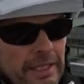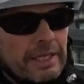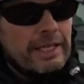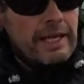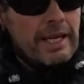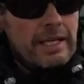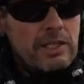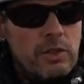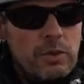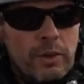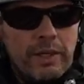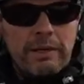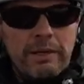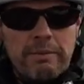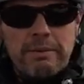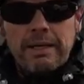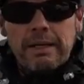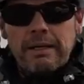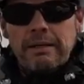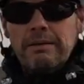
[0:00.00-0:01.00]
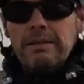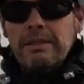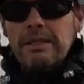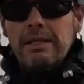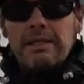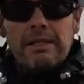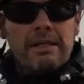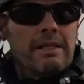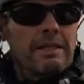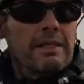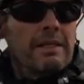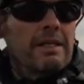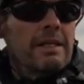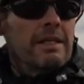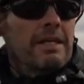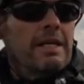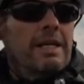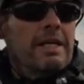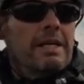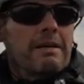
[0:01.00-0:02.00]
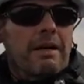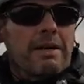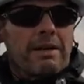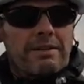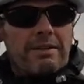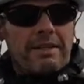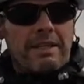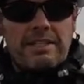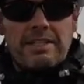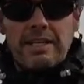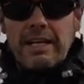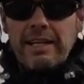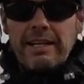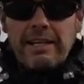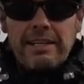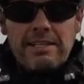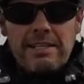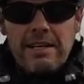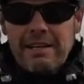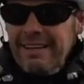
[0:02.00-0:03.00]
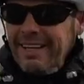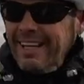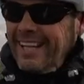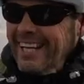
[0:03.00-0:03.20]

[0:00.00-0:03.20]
The EX20 Brigade. And I think you're selling it,